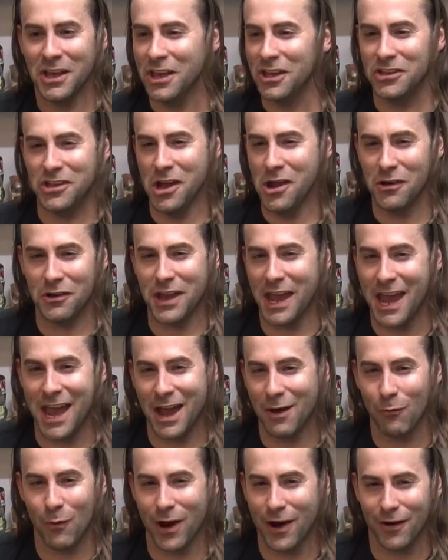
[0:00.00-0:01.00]
you
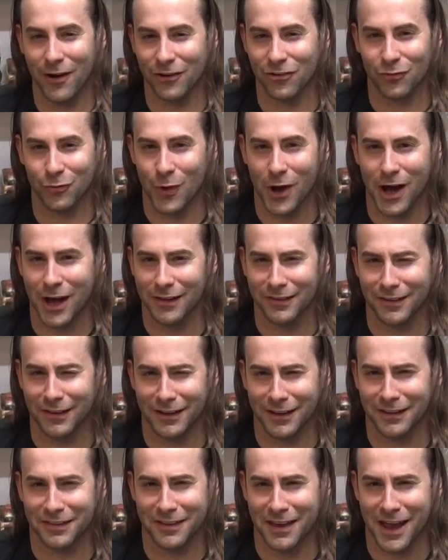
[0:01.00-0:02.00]
can't wear a
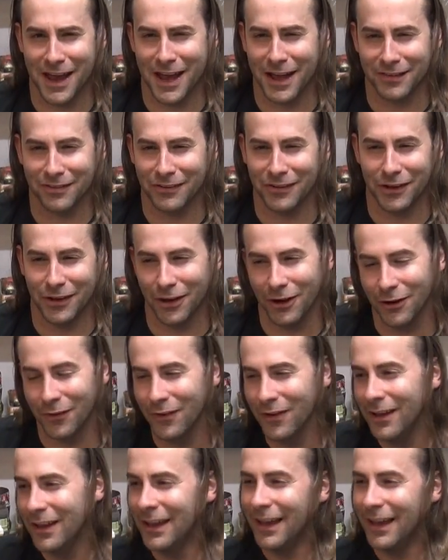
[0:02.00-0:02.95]
swastika tattoo,